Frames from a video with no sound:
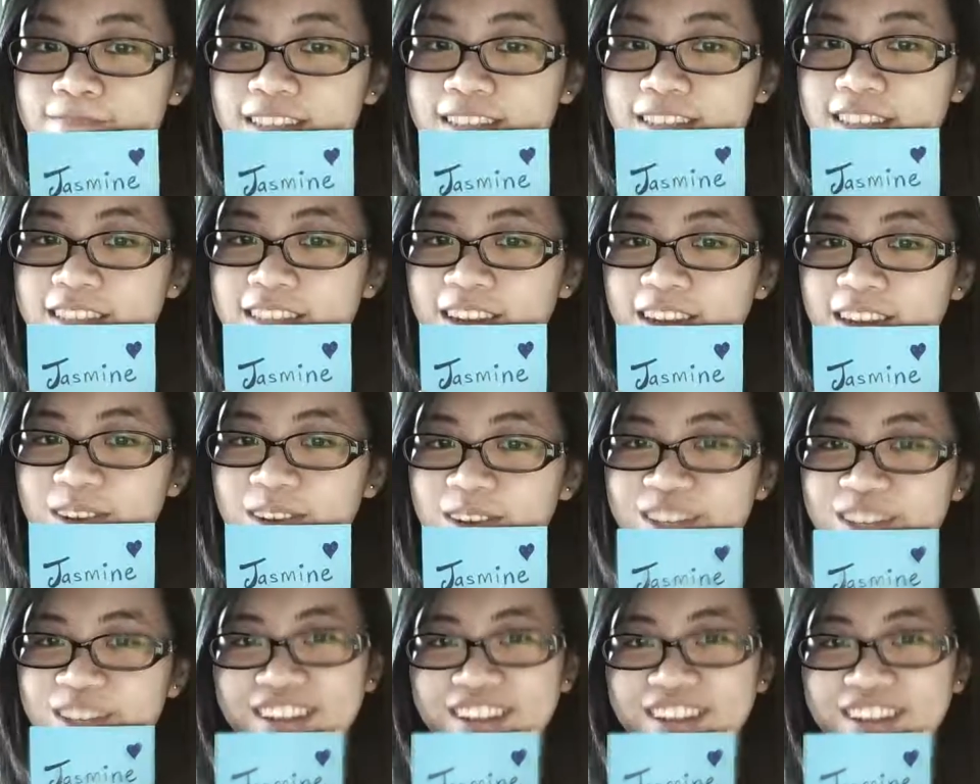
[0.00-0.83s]

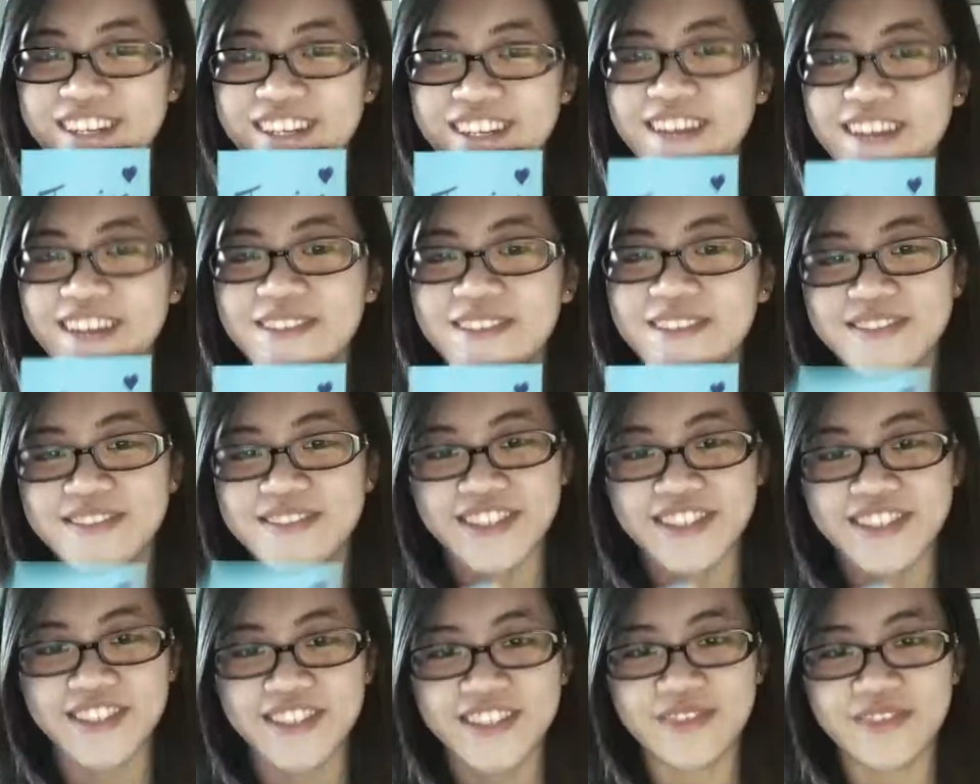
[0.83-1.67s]
So there you go.
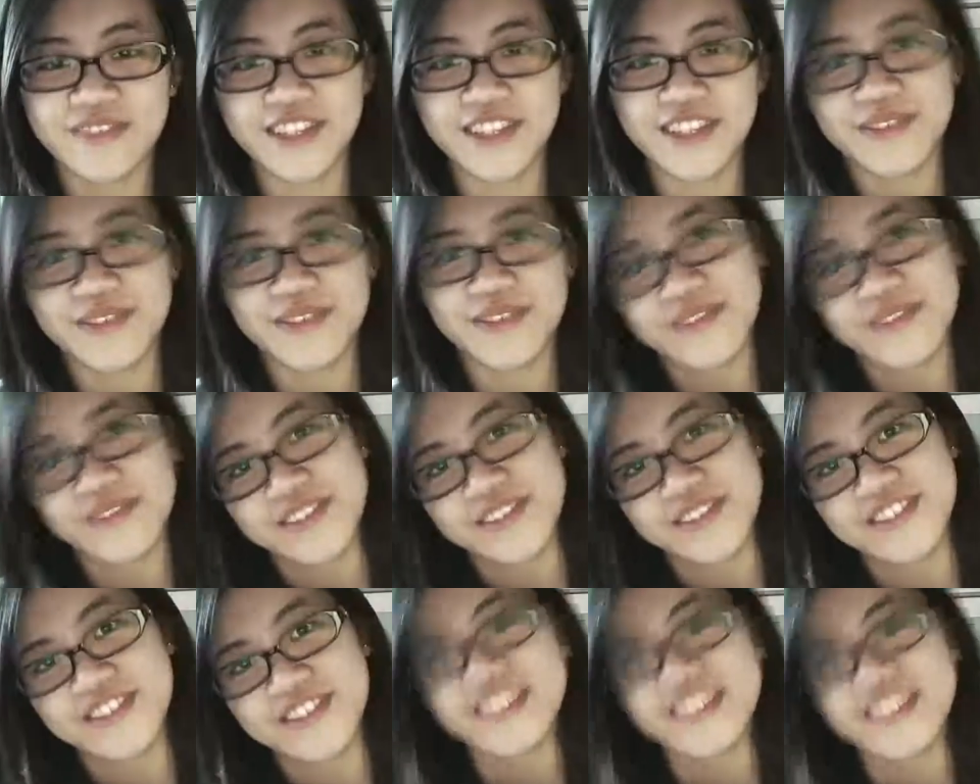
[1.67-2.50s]
Here's your video
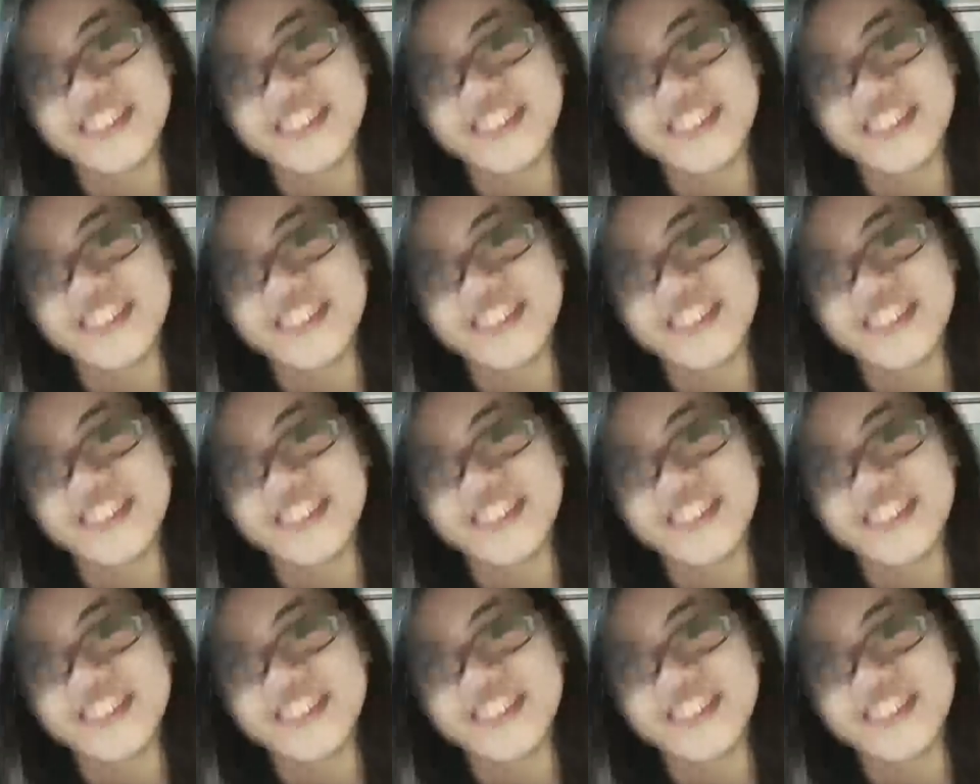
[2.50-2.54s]
for